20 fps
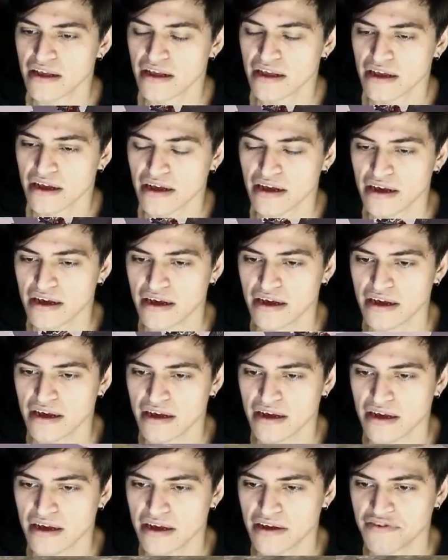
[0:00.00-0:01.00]

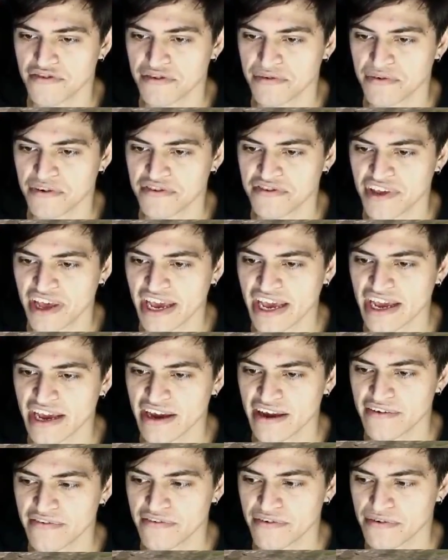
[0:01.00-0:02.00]
So we're
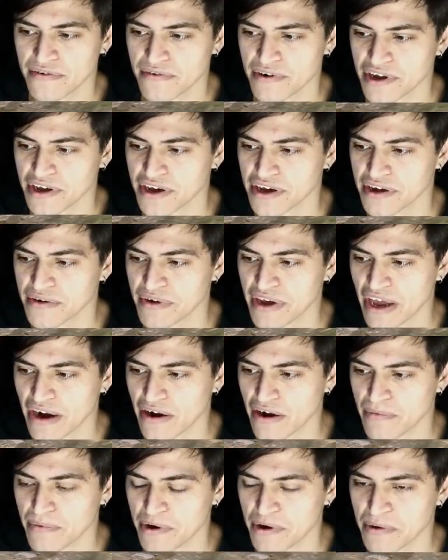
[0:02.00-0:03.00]
saved. We're good. We got
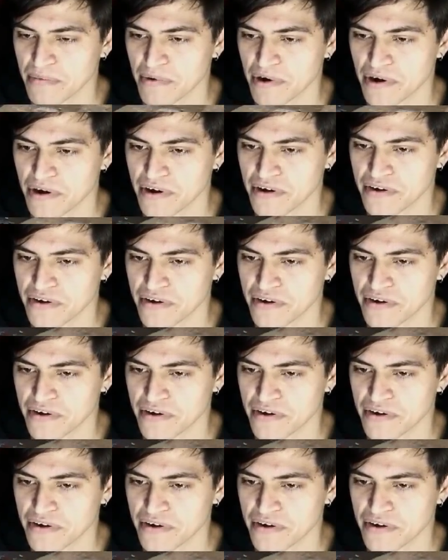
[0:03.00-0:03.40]
all our Pokeballs.